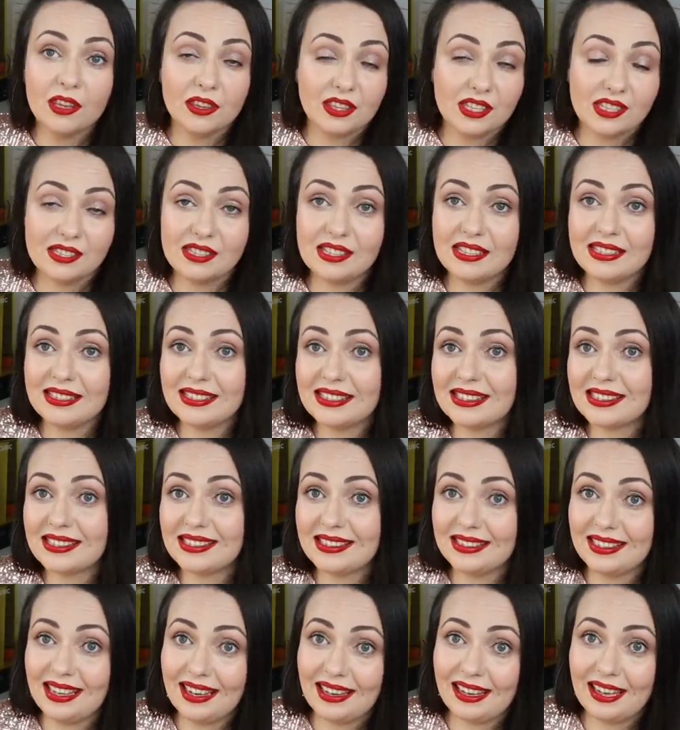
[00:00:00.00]
This
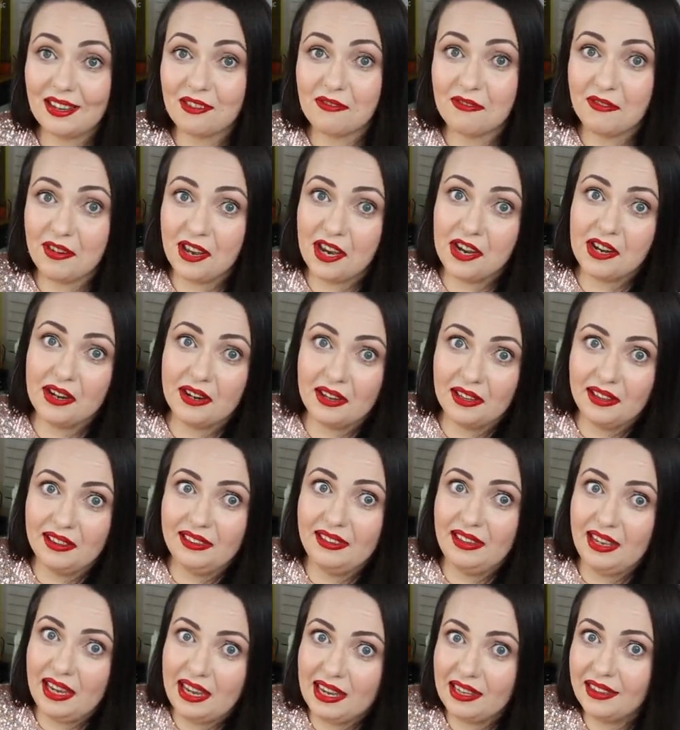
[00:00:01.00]
is like a very
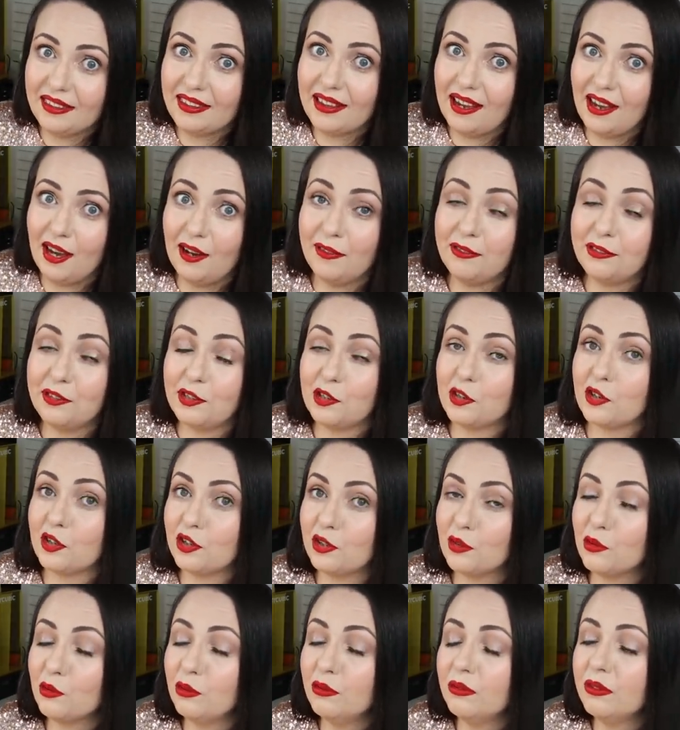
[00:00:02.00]
late
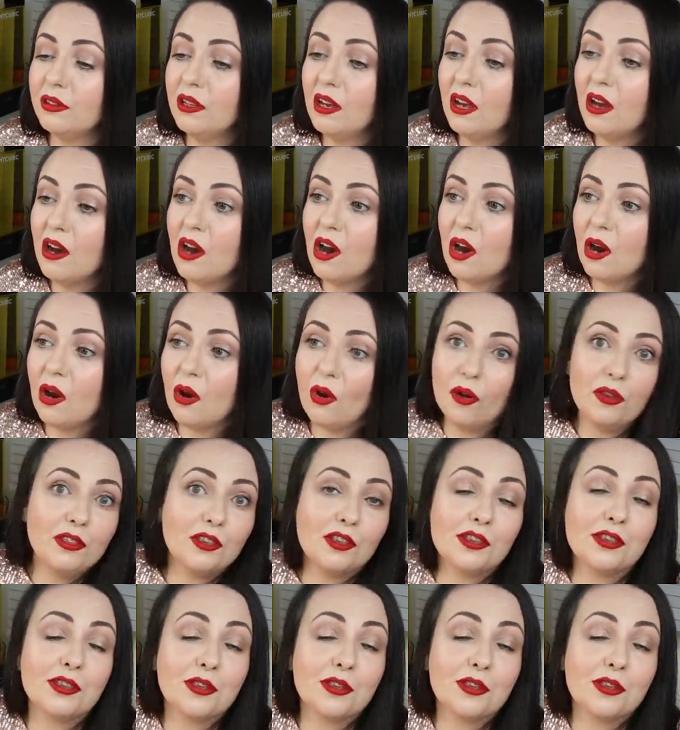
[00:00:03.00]
afternoon on the